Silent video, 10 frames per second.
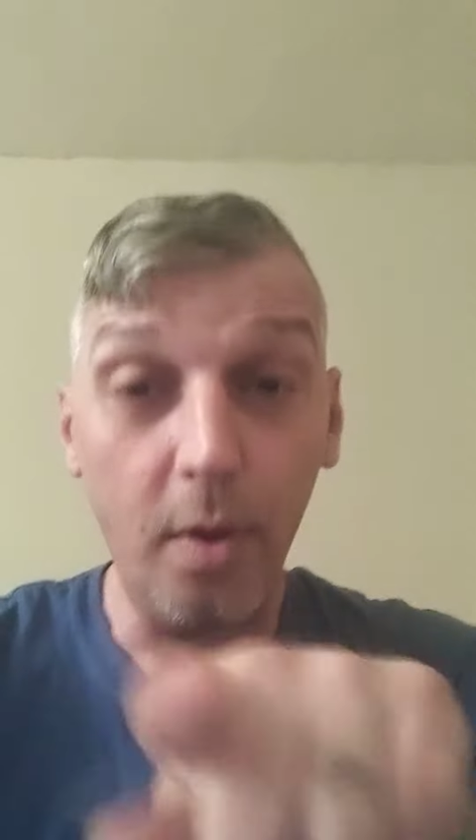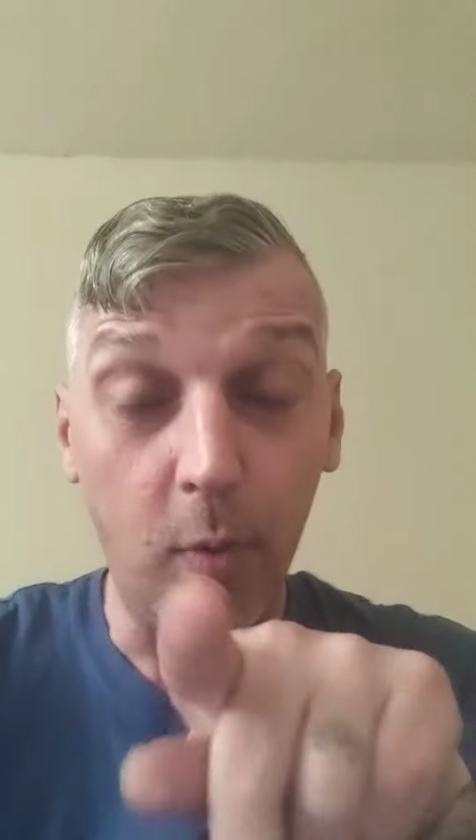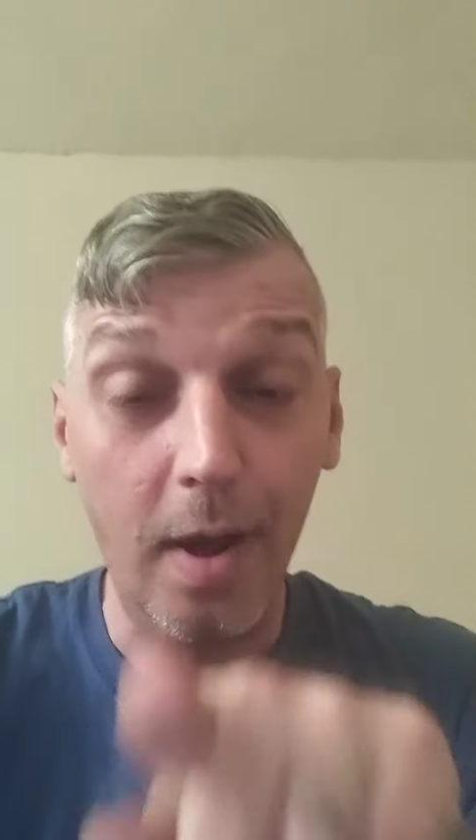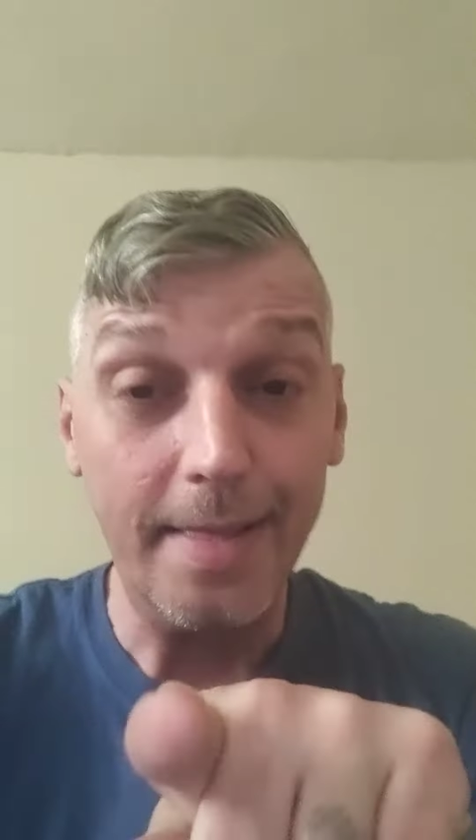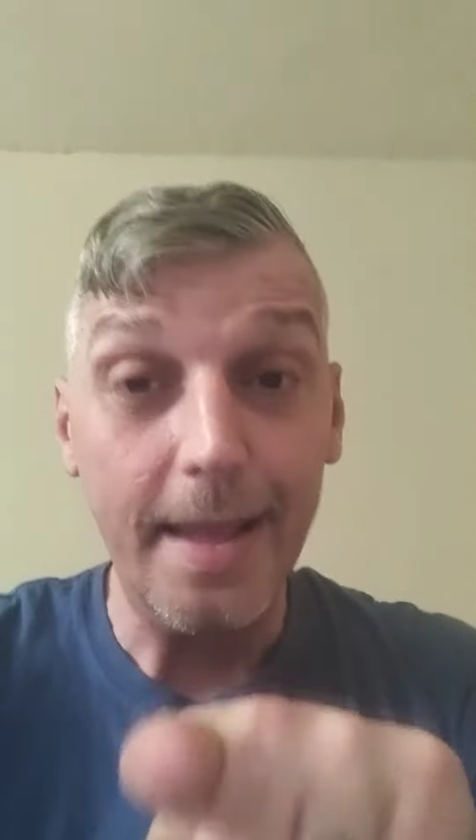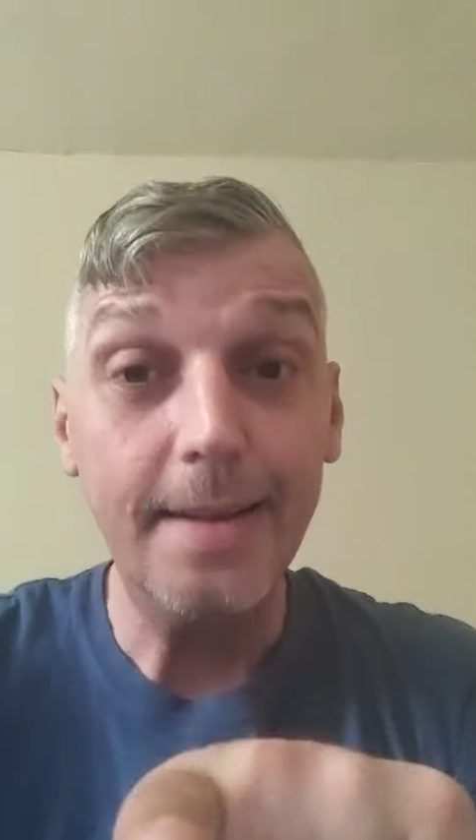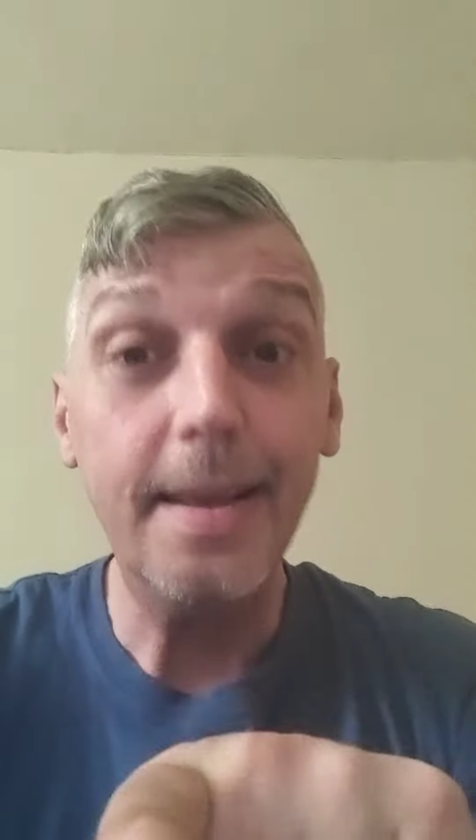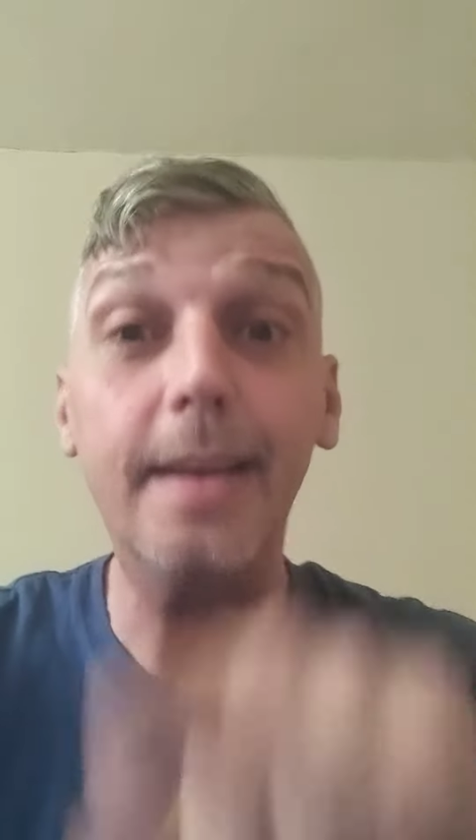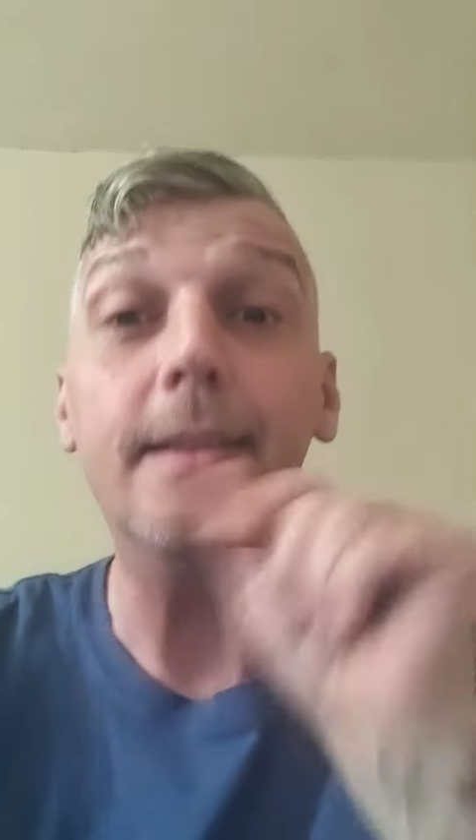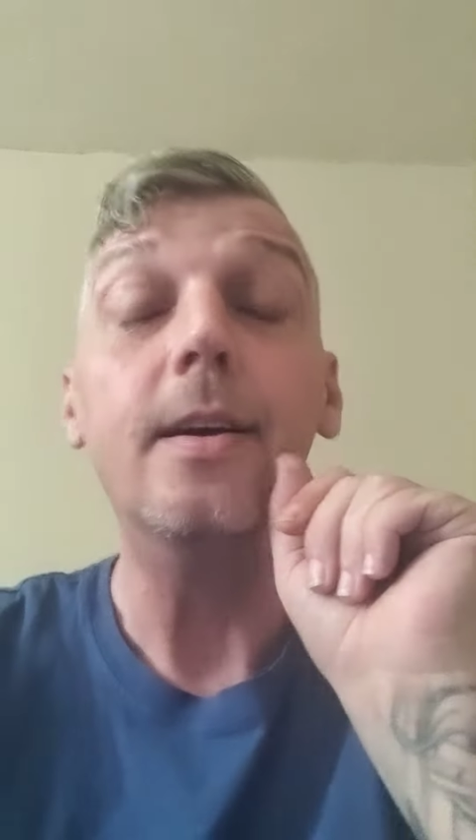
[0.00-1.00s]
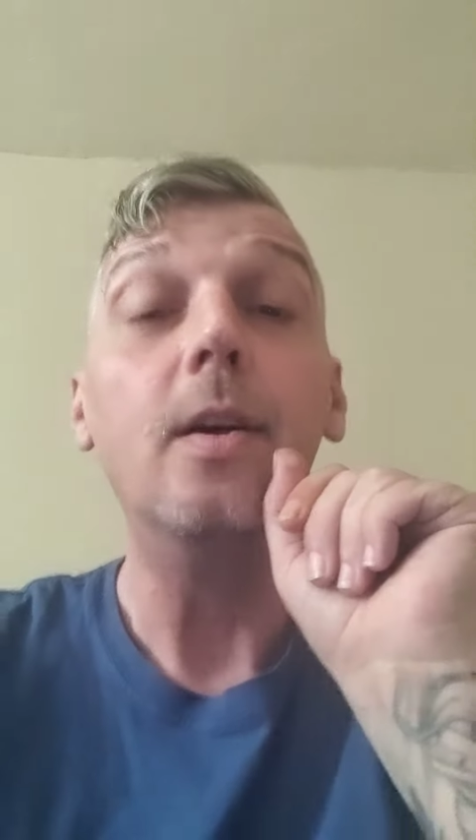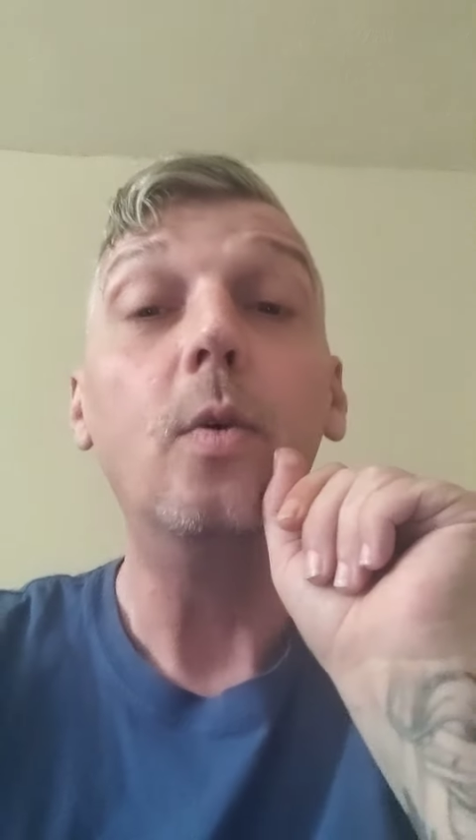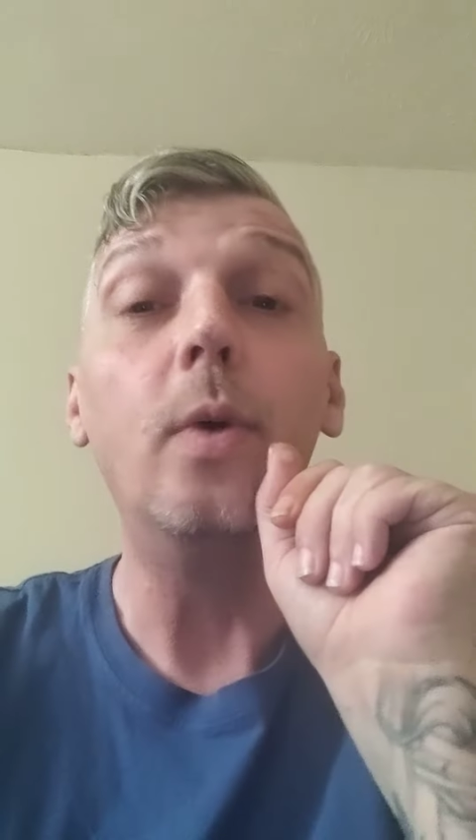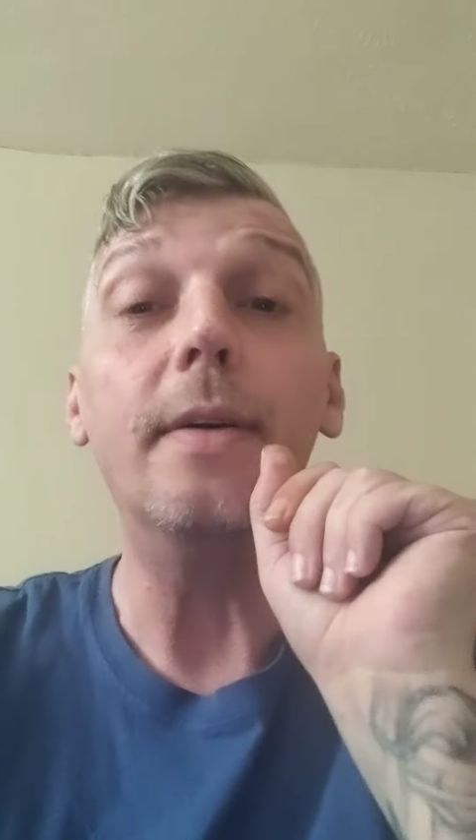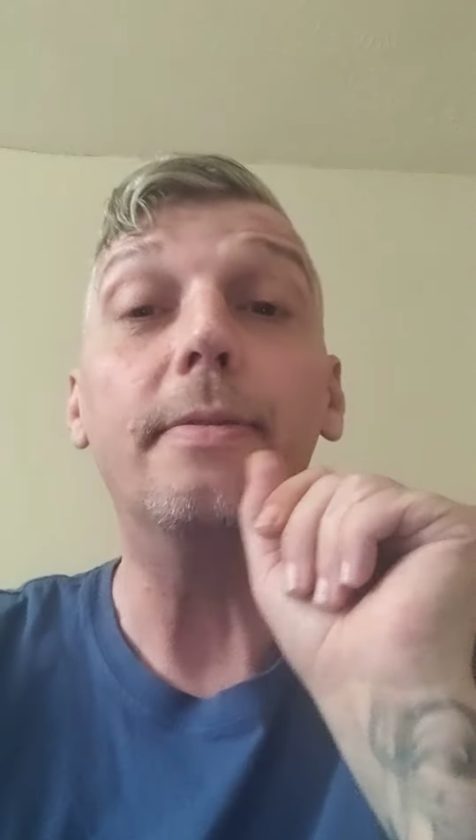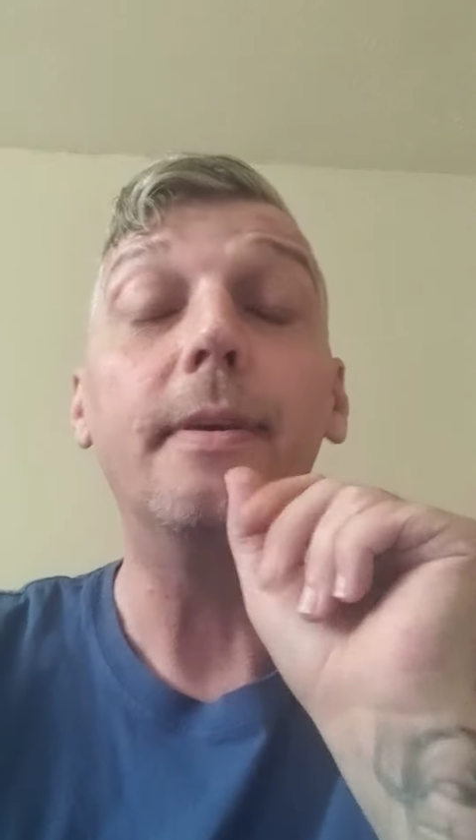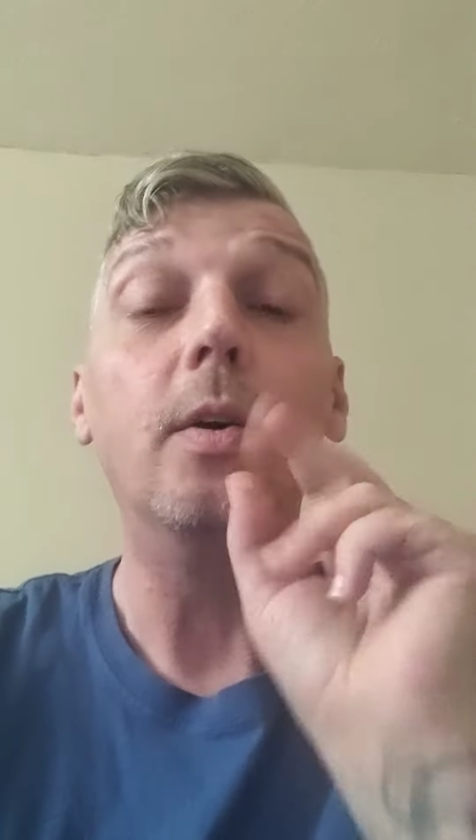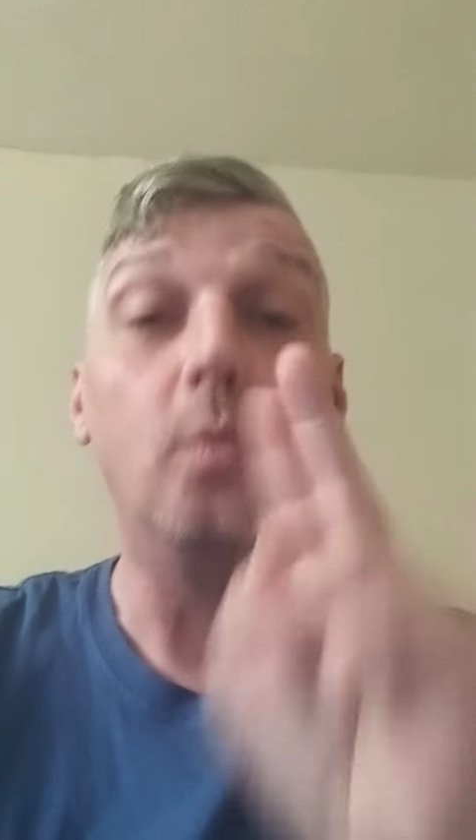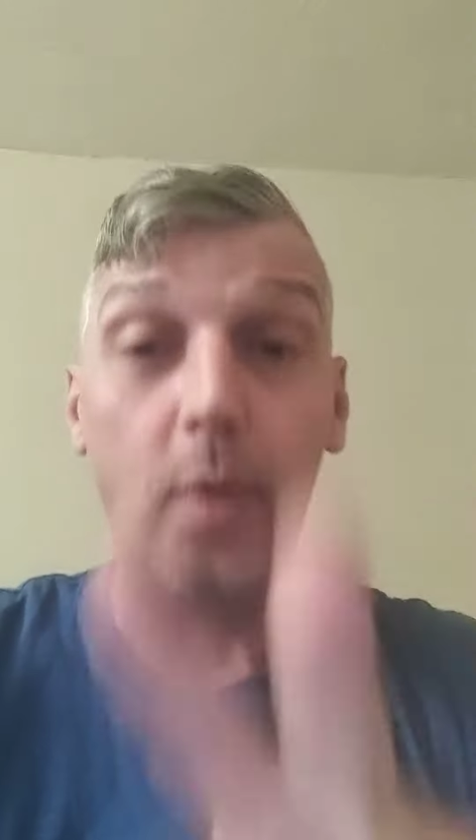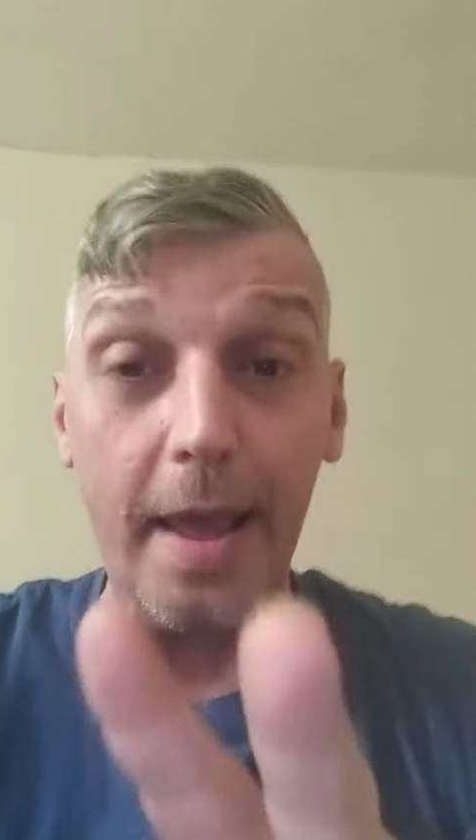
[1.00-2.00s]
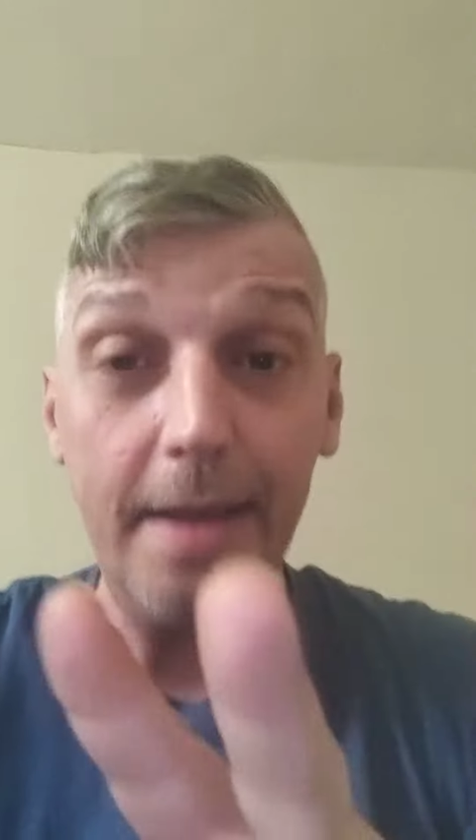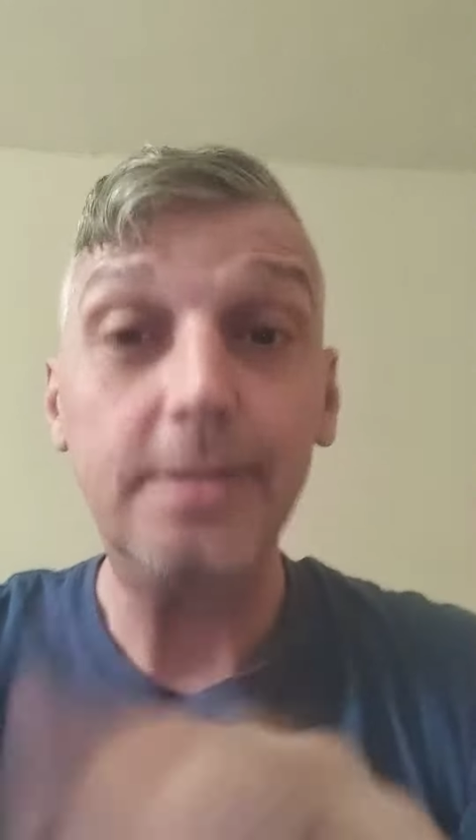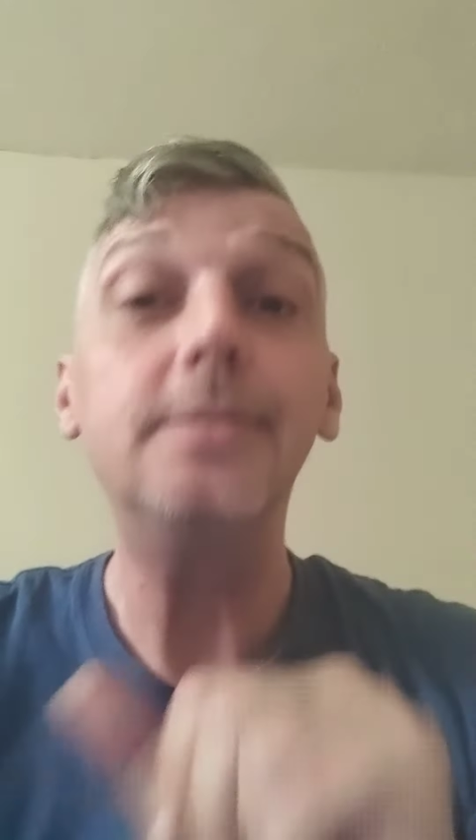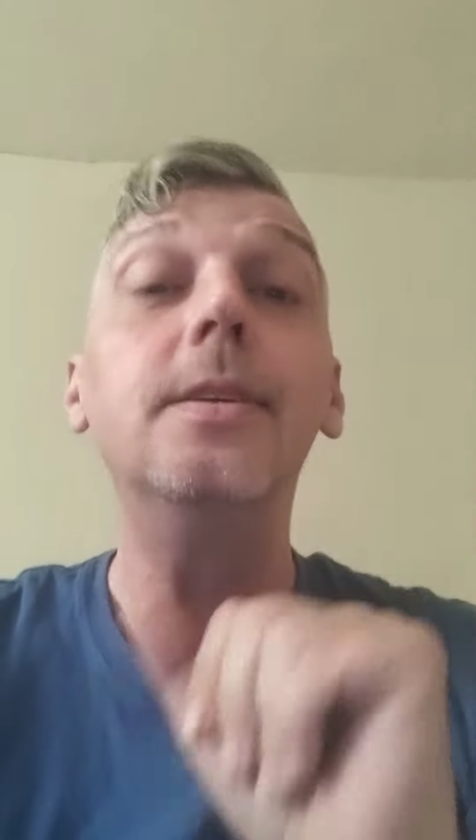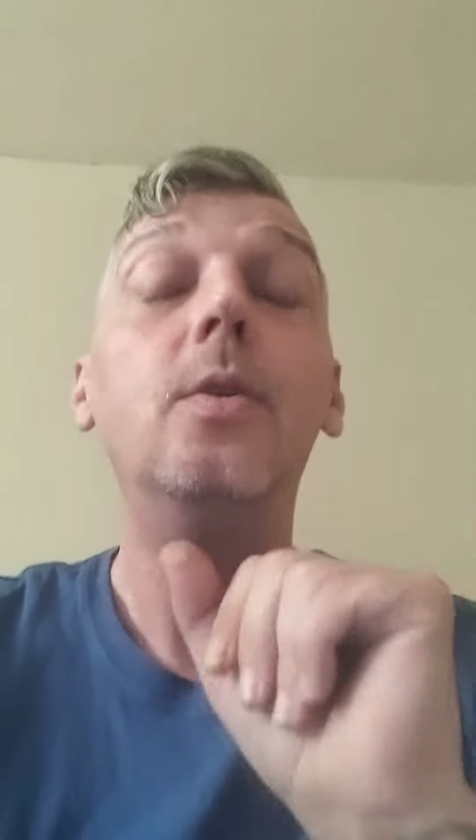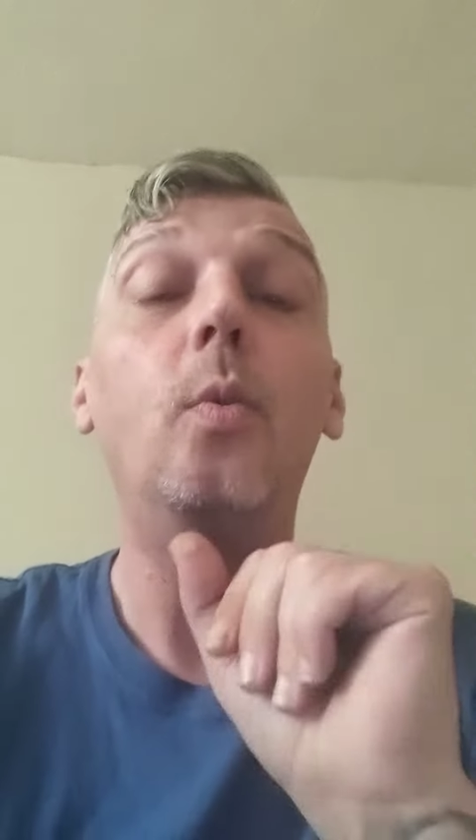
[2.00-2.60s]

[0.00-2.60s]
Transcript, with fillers: with what they did with race,